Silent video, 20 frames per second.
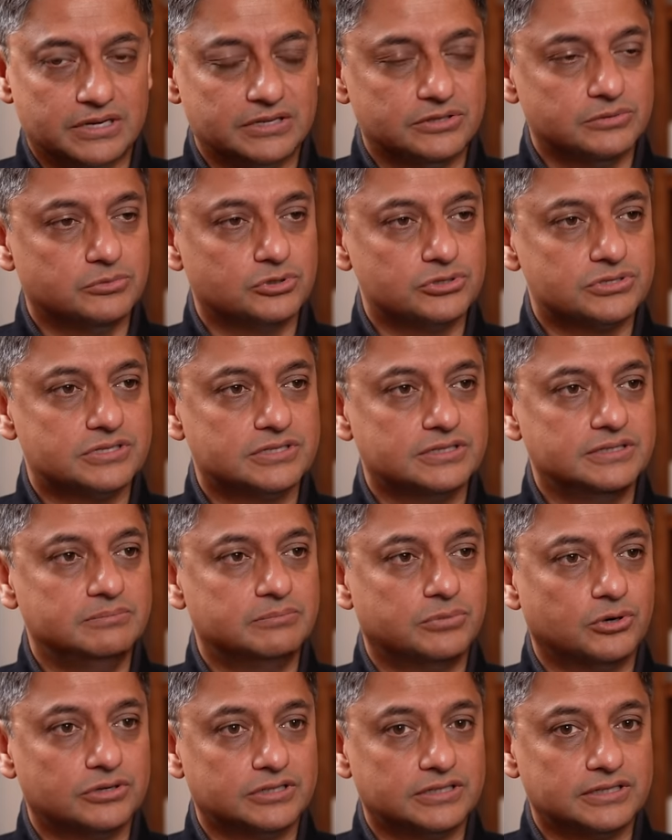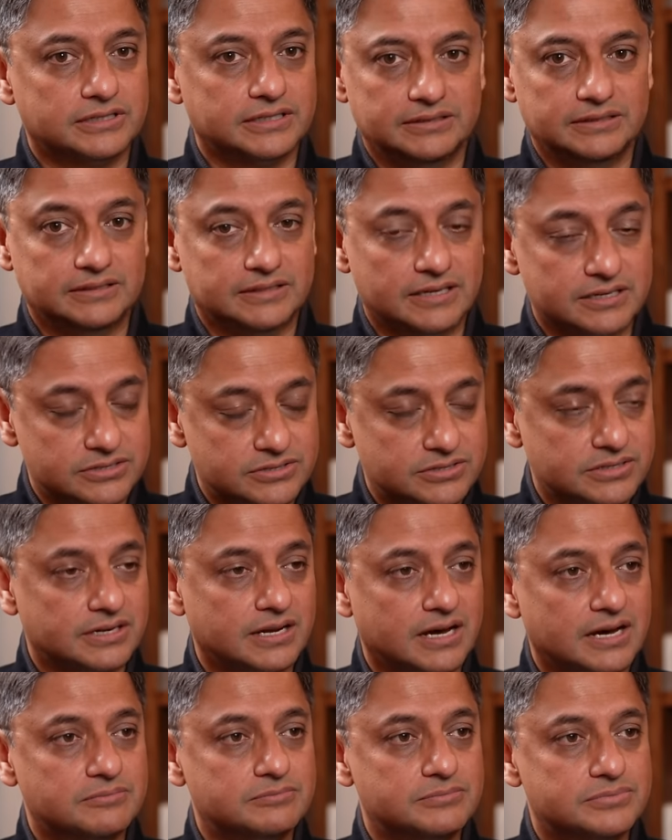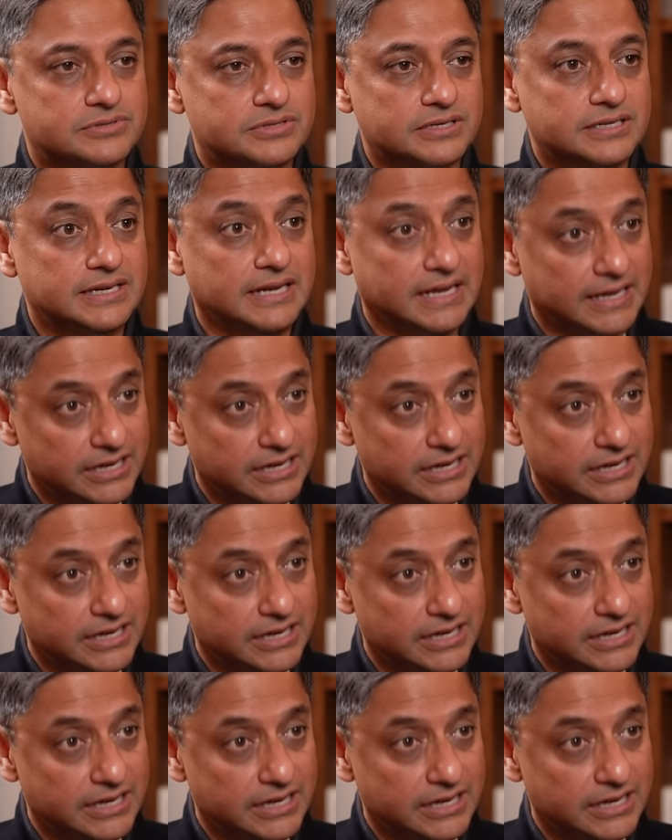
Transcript: one of the most important industrial hubs in